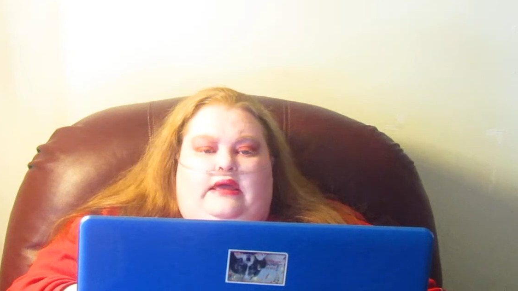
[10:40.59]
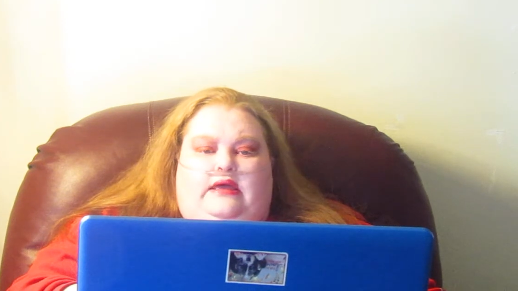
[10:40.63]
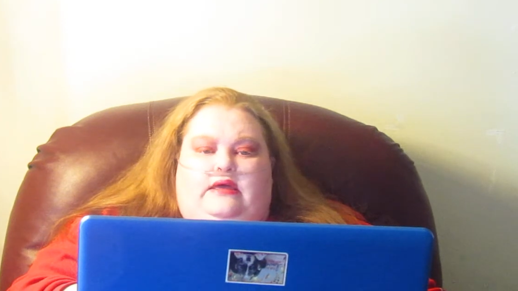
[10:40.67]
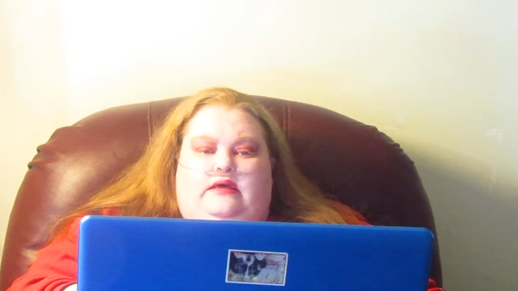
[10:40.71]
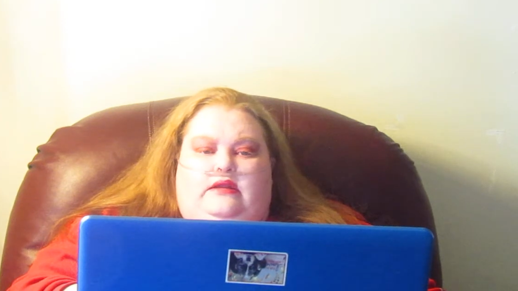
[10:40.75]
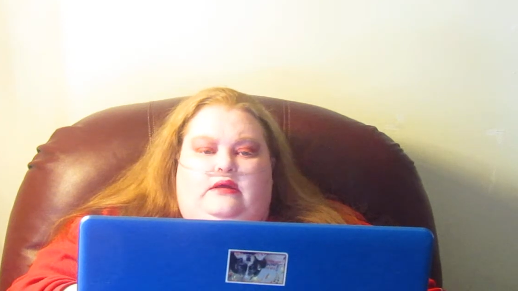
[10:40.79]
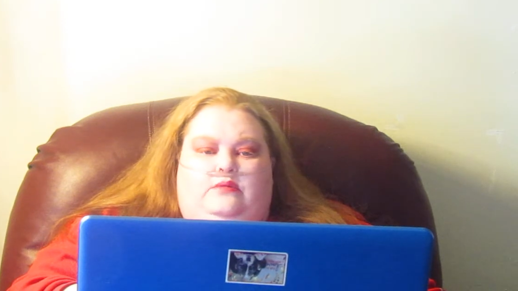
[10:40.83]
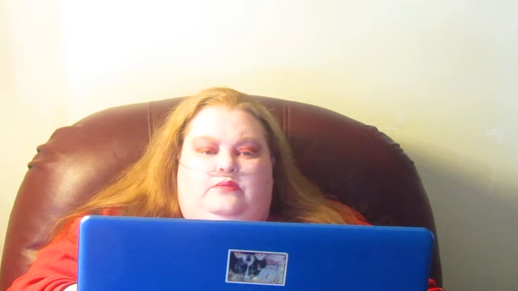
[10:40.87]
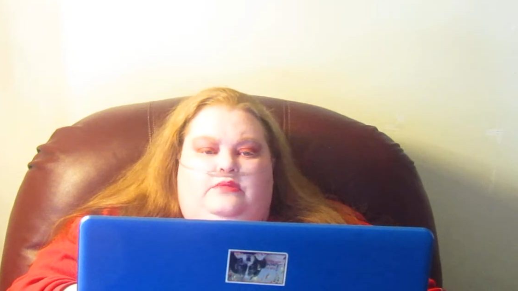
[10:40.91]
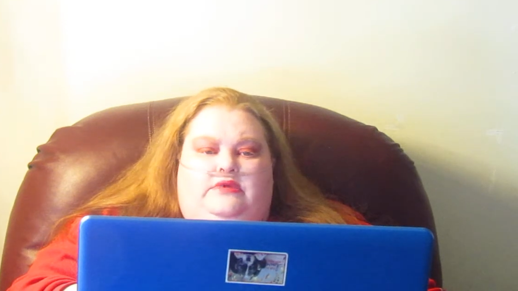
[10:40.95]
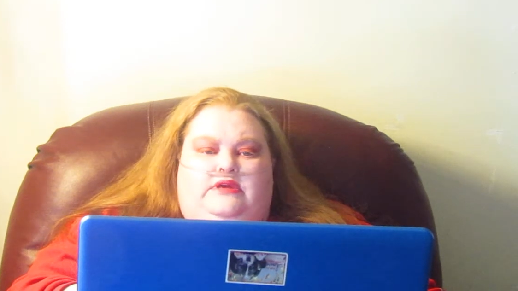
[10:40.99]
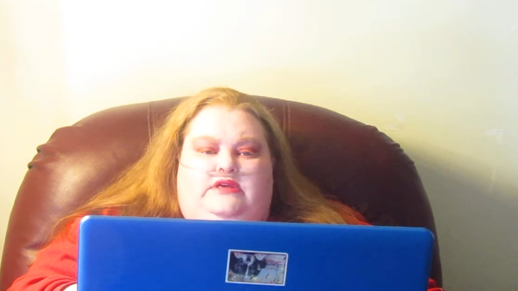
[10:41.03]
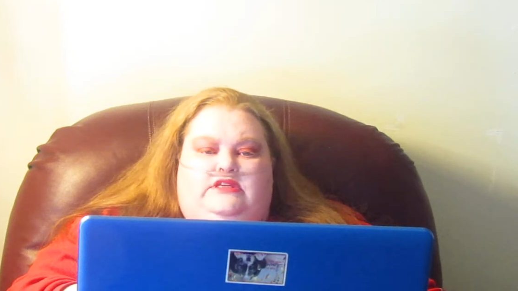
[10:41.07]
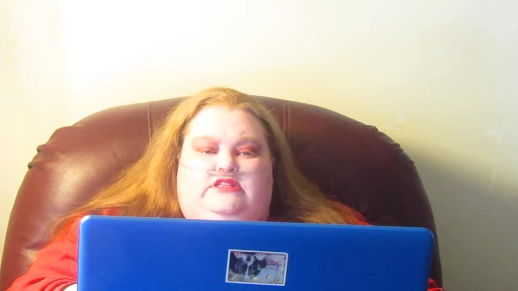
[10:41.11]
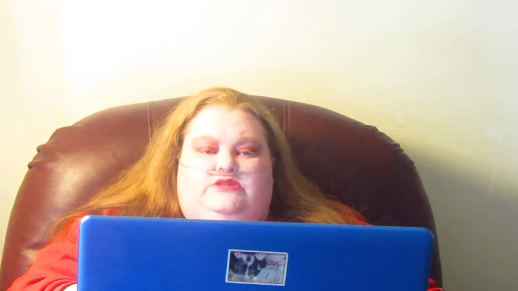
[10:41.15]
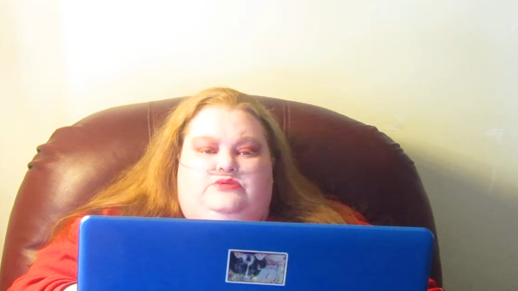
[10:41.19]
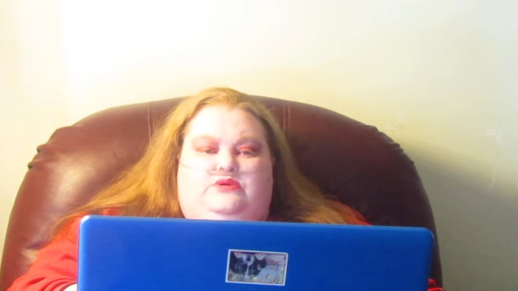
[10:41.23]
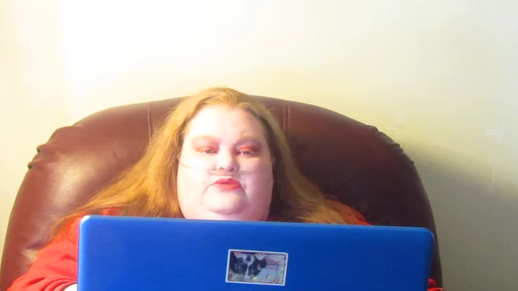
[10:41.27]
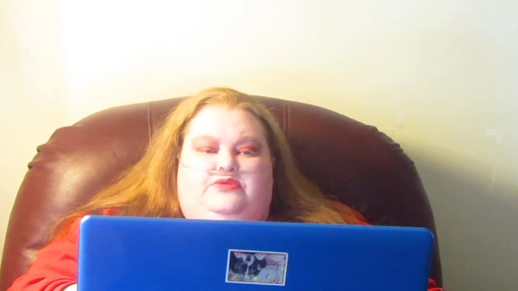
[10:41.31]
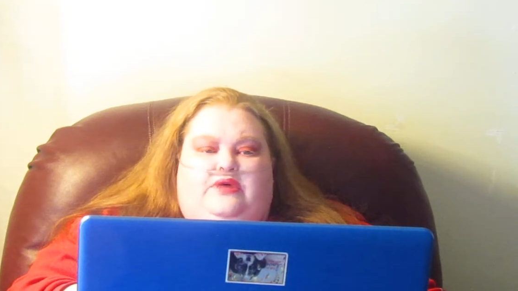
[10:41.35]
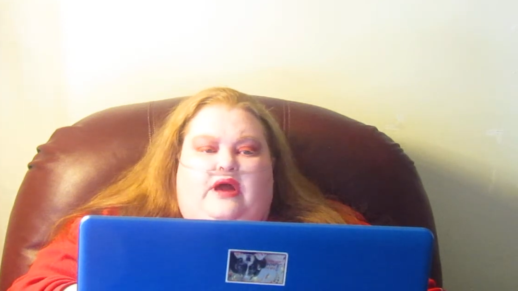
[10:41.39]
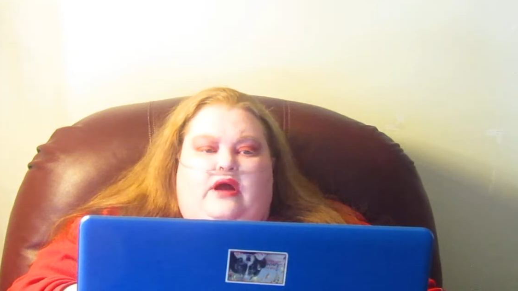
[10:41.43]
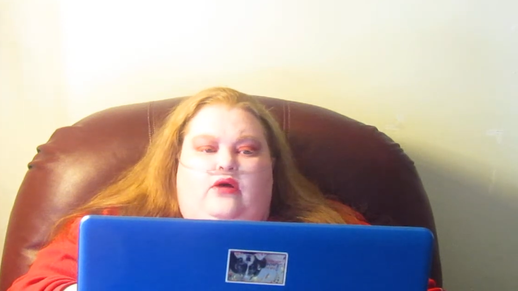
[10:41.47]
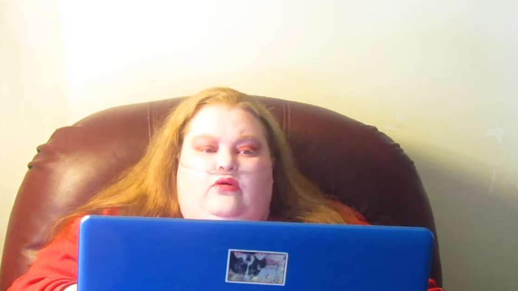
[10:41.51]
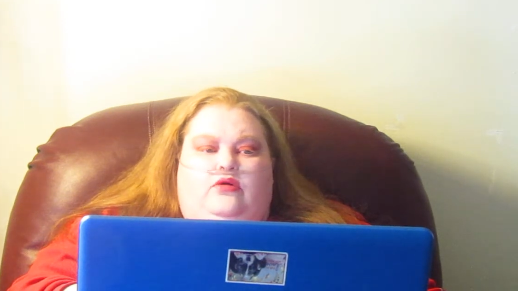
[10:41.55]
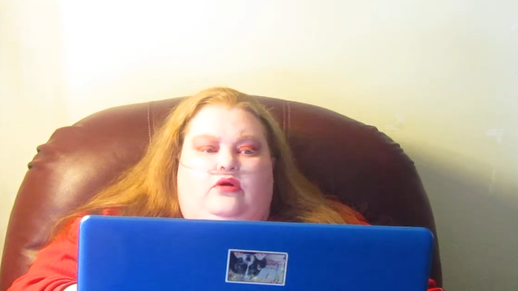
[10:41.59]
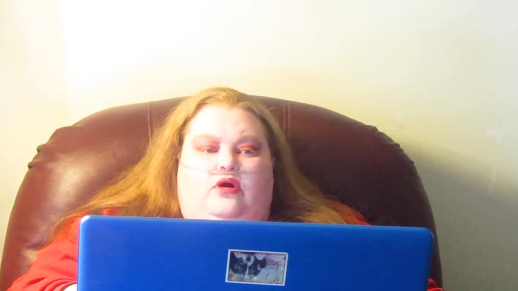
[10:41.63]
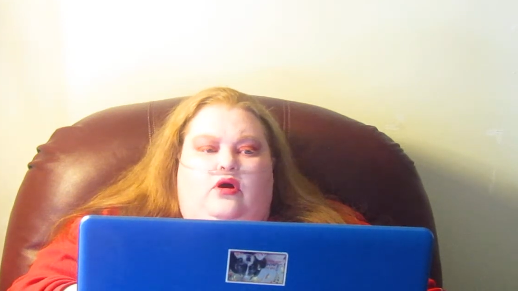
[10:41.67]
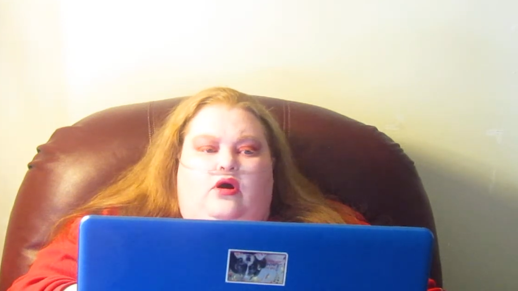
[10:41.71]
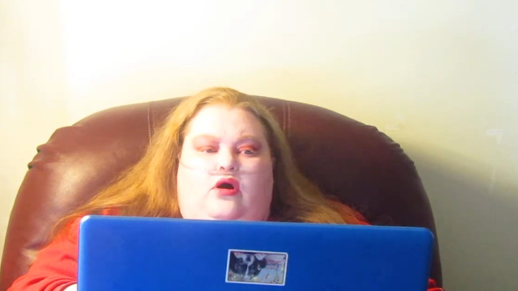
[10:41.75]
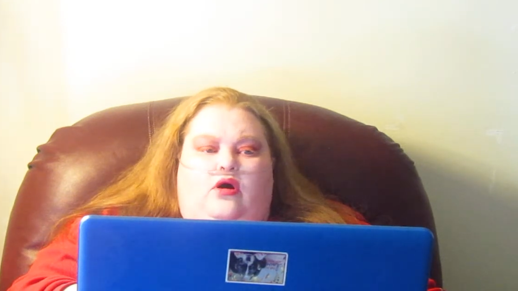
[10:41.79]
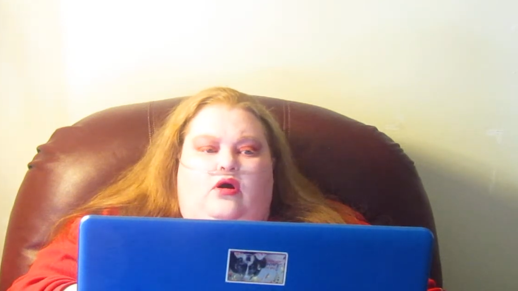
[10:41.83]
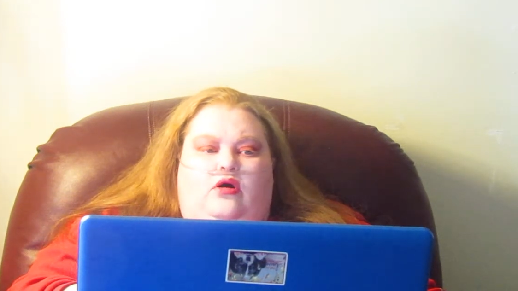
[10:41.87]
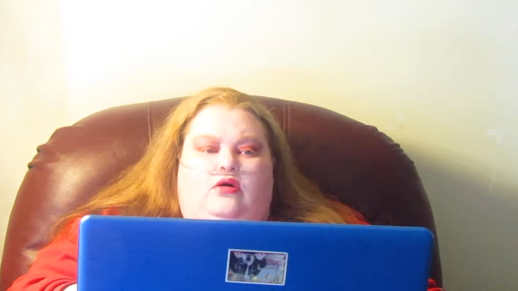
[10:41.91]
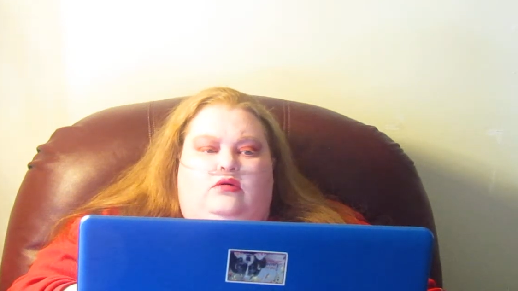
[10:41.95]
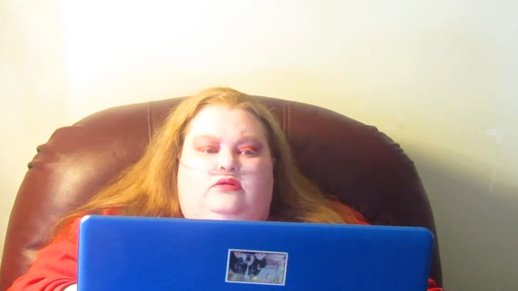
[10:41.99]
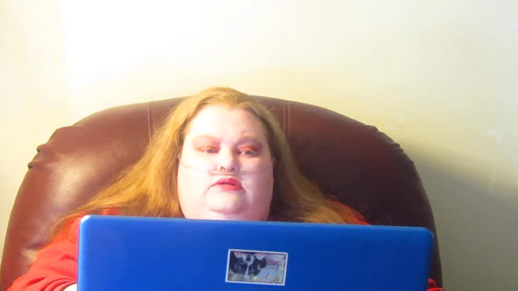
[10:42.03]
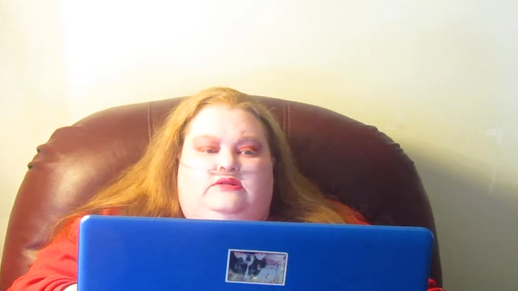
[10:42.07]
enemies without
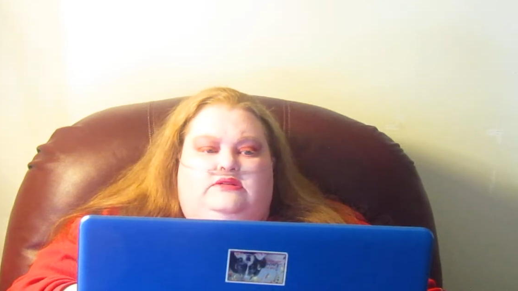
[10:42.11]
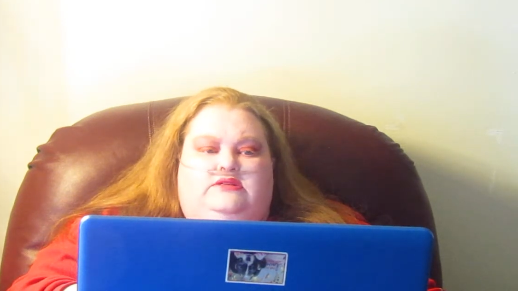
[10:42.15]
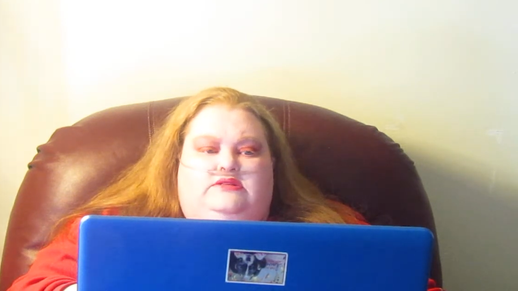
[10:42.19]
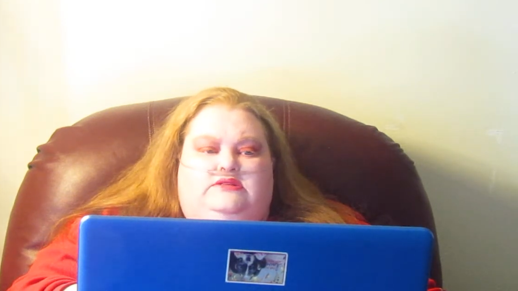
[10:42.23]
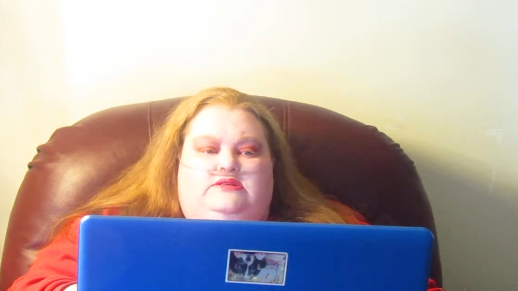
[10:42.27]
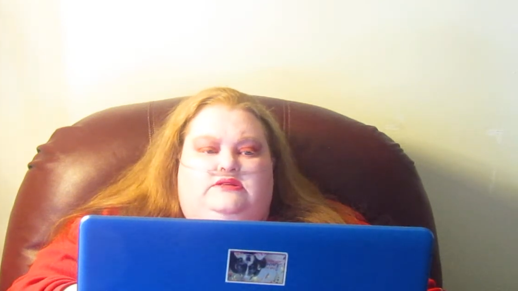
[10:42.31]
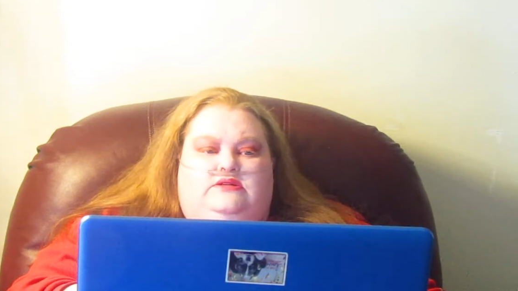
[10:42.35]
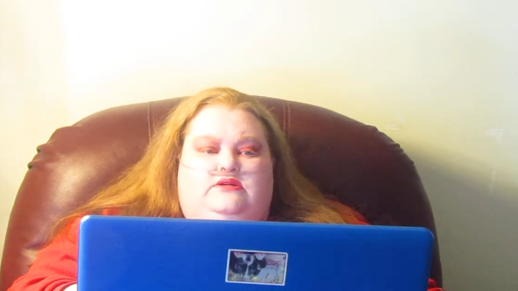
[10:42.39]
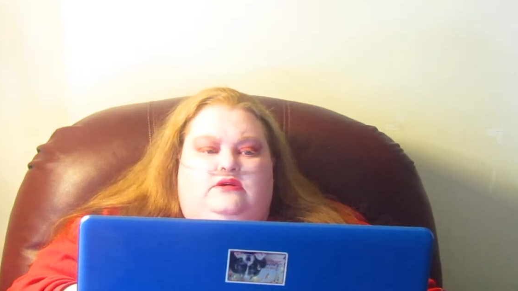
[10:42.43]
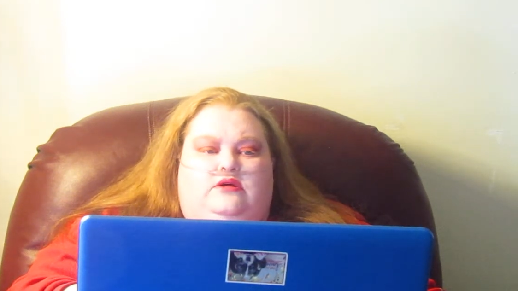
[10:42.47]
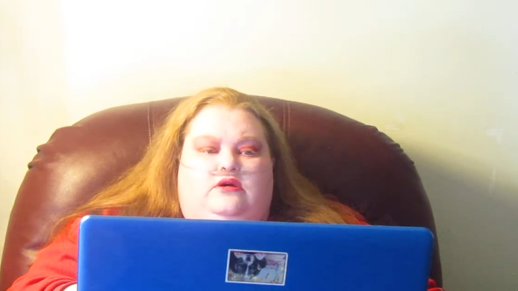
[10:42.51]
cause.